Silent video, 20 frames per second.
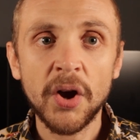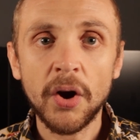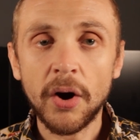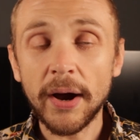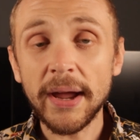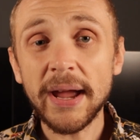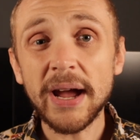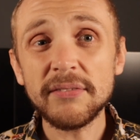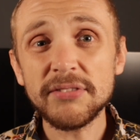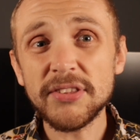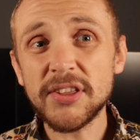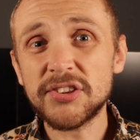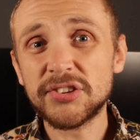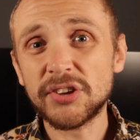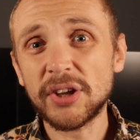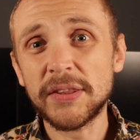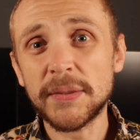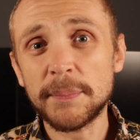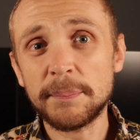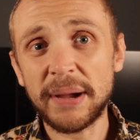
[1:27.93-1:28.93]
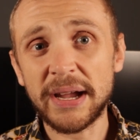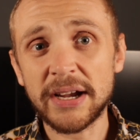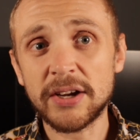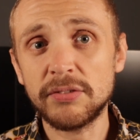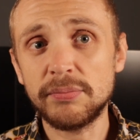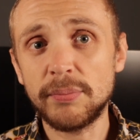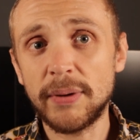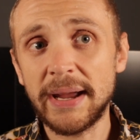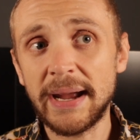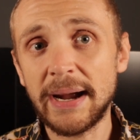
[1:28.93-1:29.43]
I have this at the back
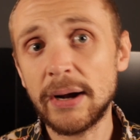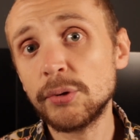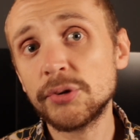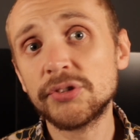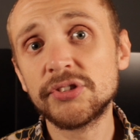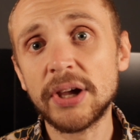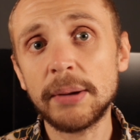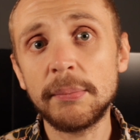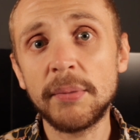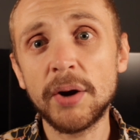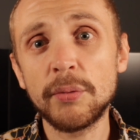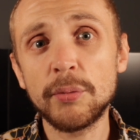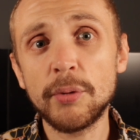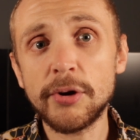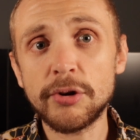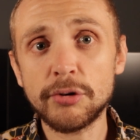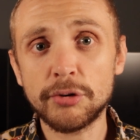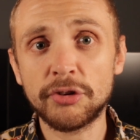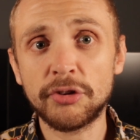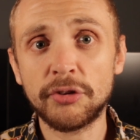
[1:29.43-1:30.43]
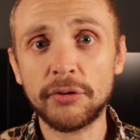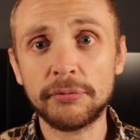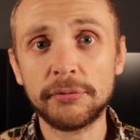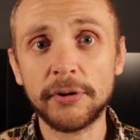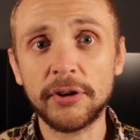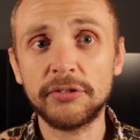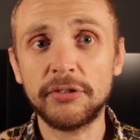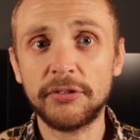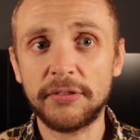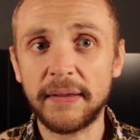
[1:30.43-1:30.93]
of my house and my router is at the
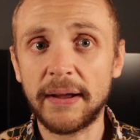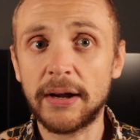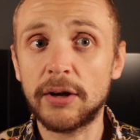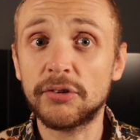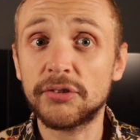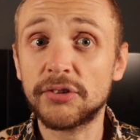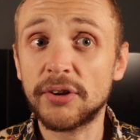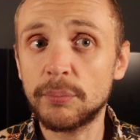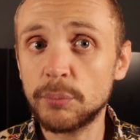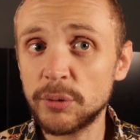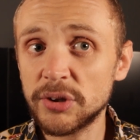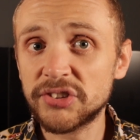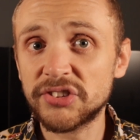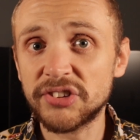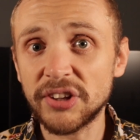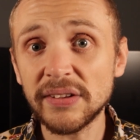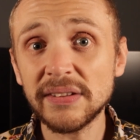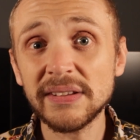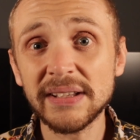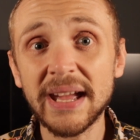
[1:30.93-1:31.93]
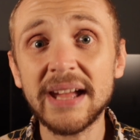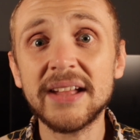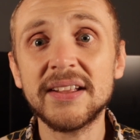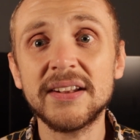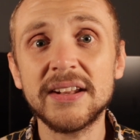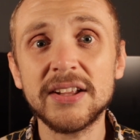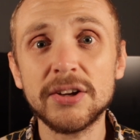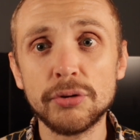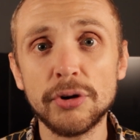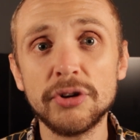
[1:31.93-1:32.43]
front of the house, and we still get
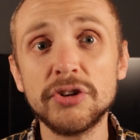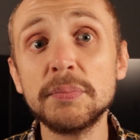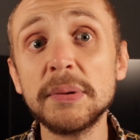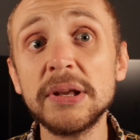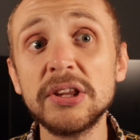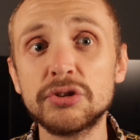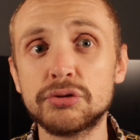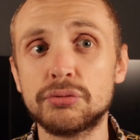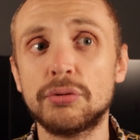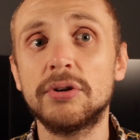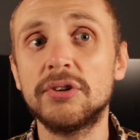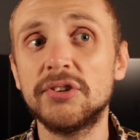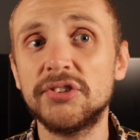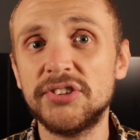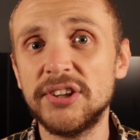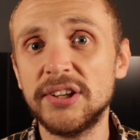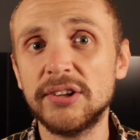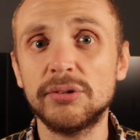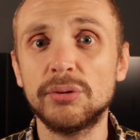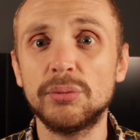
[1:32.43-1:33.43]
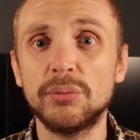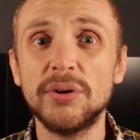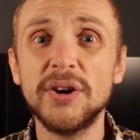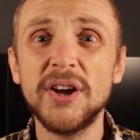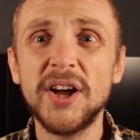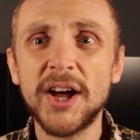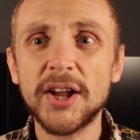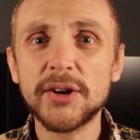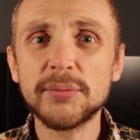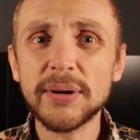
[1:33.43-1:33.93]
an incredibly strong signal
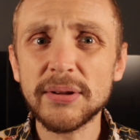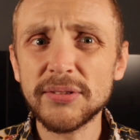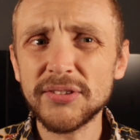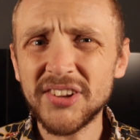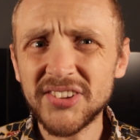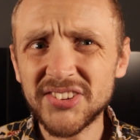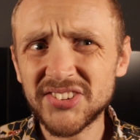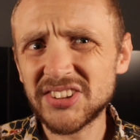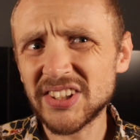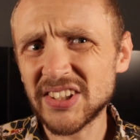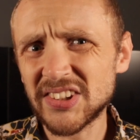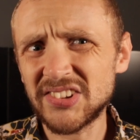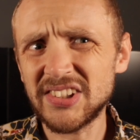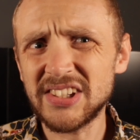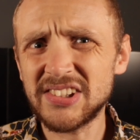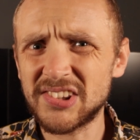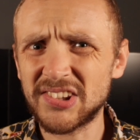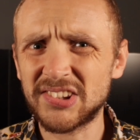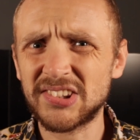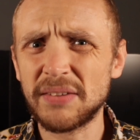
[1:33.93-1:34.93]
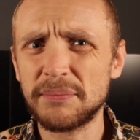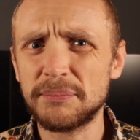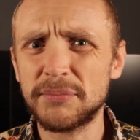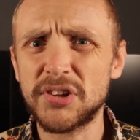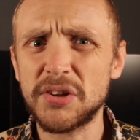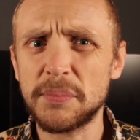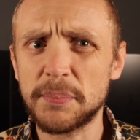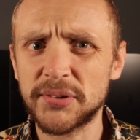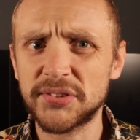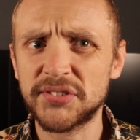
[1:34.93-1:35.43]
at around the 60 to
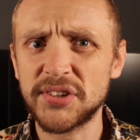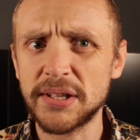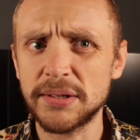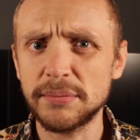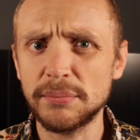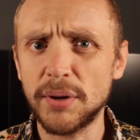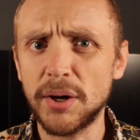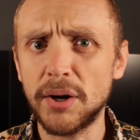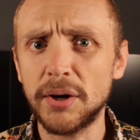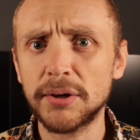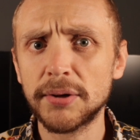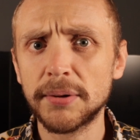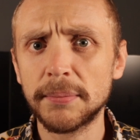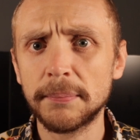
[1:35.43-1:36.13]
70% mark.